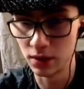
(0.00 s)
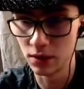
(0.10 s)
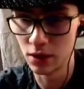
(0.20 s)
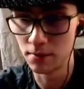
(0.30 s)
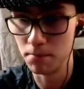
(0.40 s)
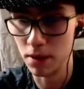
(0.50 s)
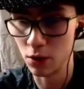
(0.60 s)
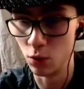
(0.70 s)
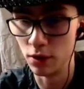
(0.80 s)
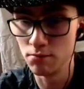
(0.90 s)
It's not a big
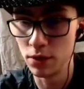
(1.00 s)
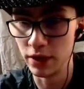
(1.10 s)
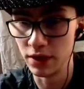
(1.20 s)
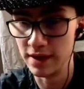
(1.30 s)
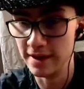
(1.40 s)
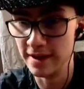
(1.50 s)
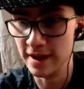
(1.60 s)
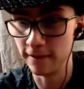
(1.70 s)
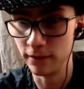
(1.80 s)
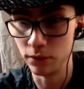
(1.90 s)
one, but it's
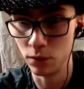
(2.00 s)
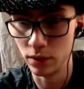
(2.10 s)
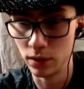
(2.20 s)
enough of one.